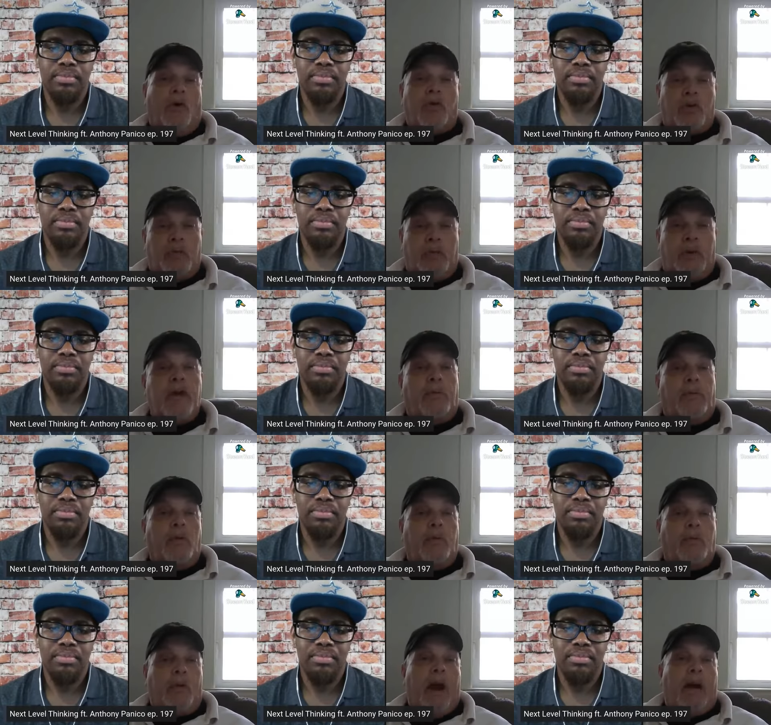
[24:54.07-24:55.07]
Speaker 1: those people
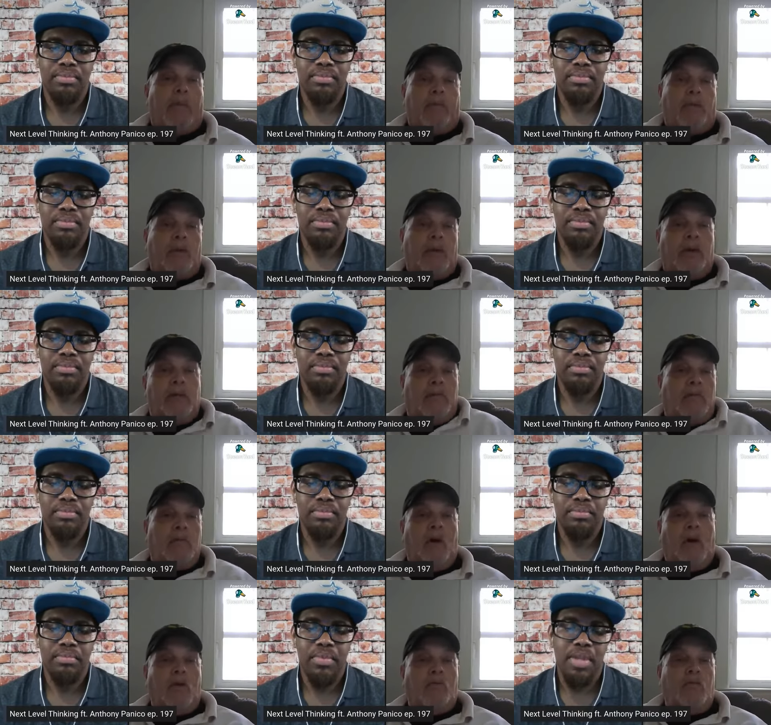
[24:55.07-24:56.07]
properly
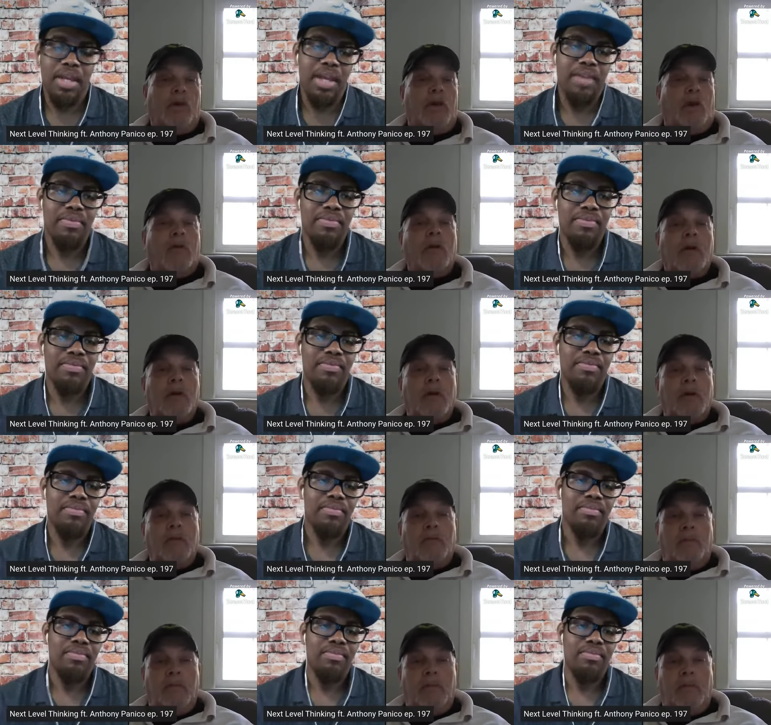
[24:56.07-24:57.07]
on, you know,
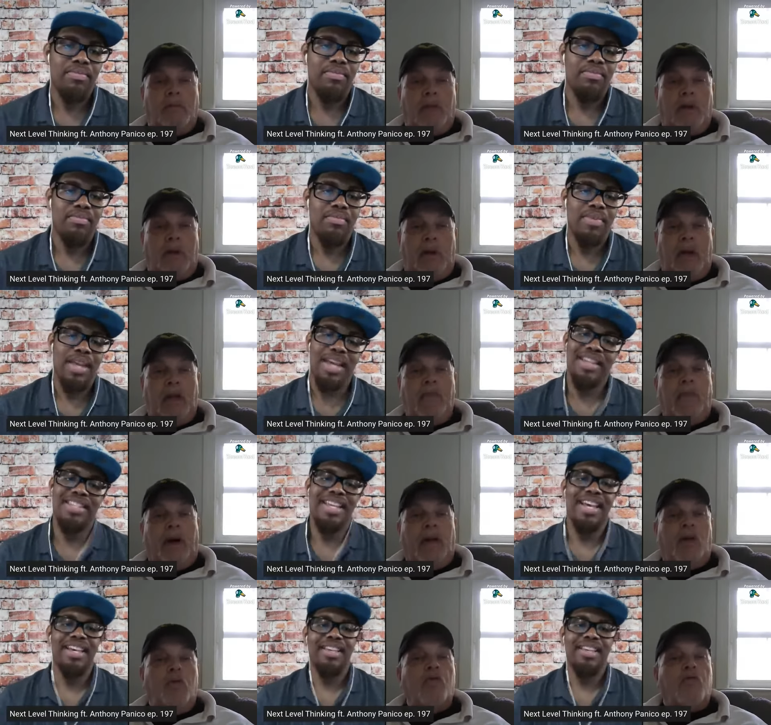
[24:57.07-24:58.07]

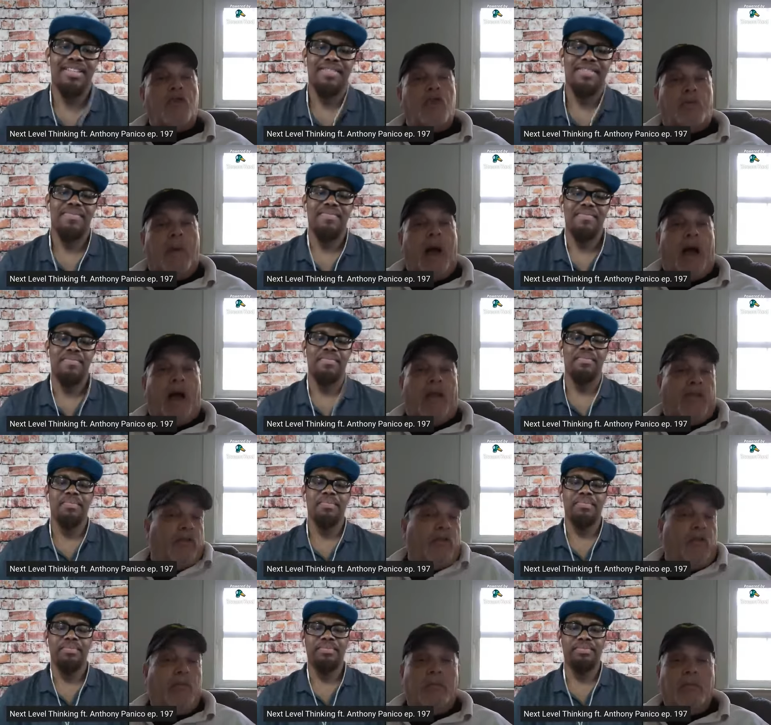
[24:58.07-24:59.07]
anybody exactly. who
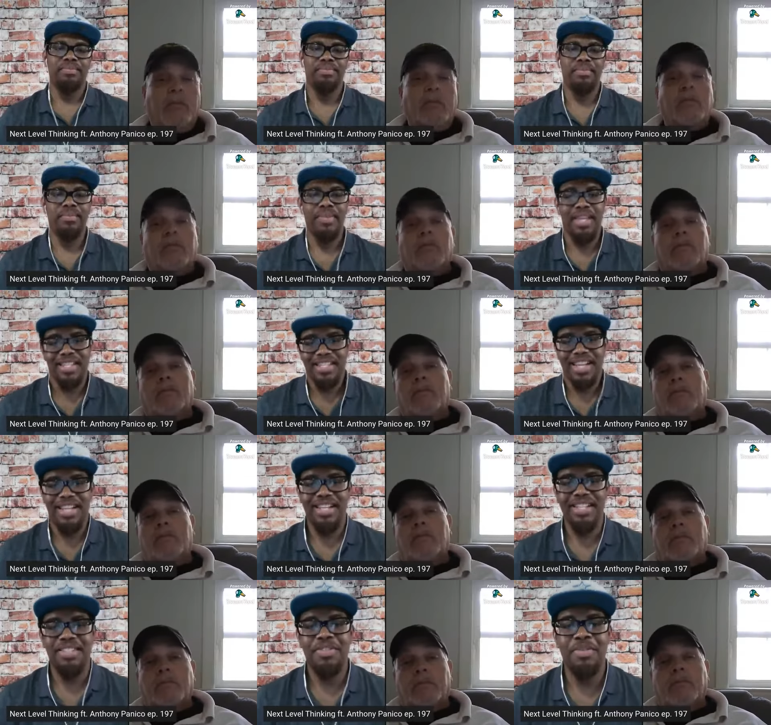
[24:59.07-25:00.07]
responds. Exactly.
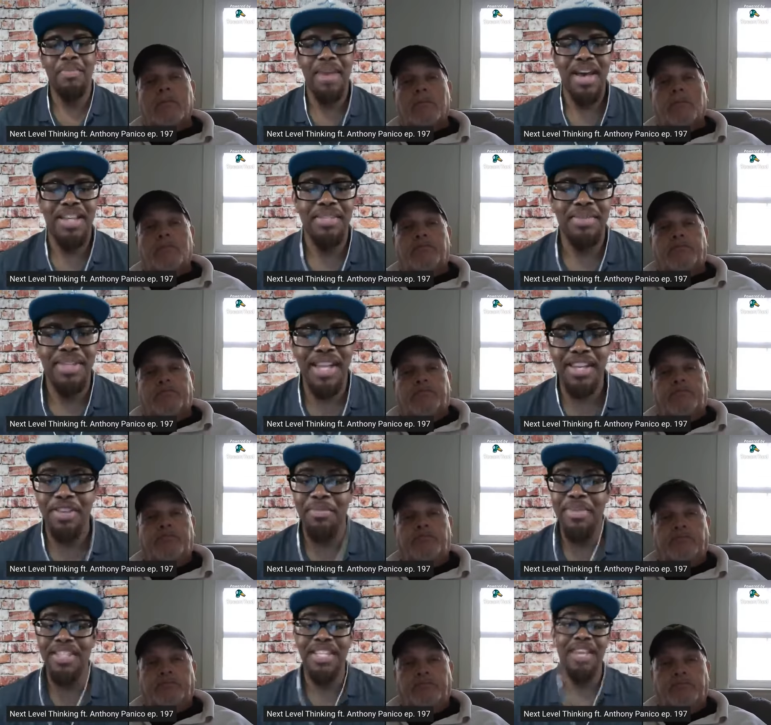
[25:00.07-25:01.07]
That
Speaker 2: just reminds me like you
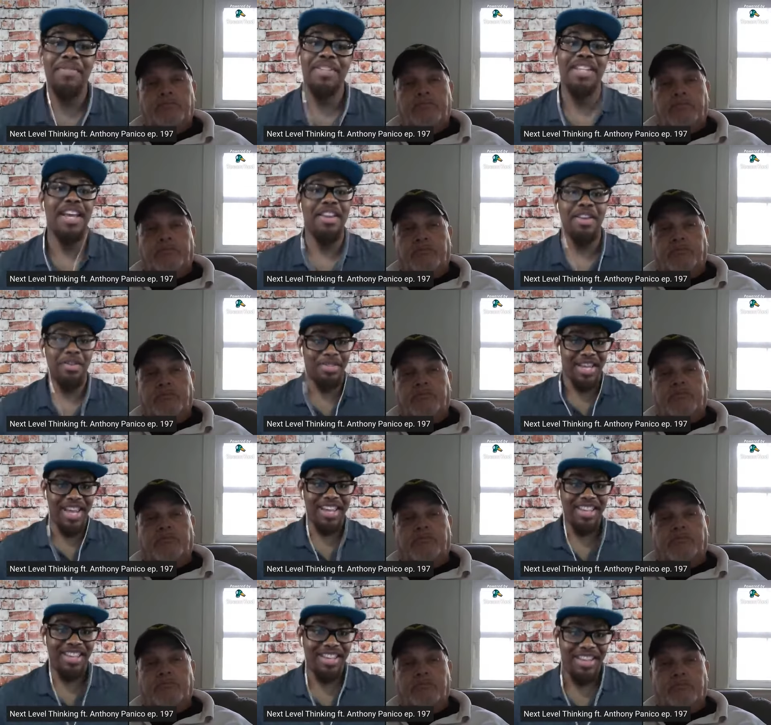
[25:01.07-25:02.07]
miss every shot you don't
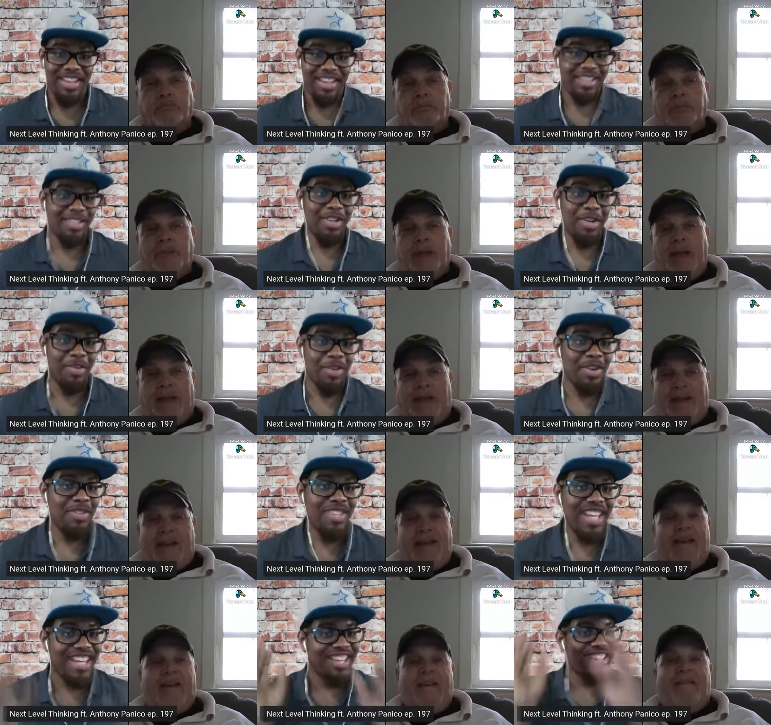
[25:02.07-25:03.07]
take. So right. if you don't
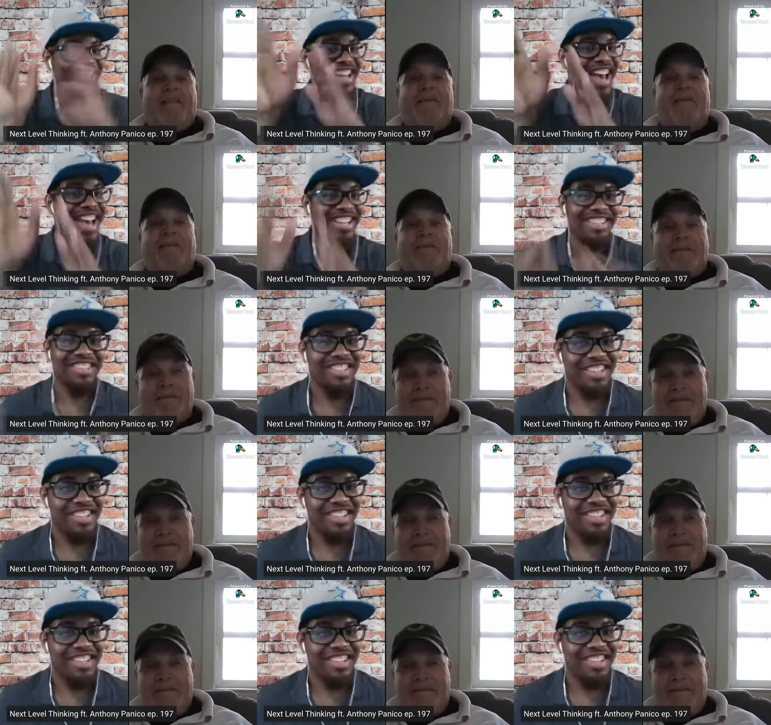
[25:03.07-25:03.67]
take your shot,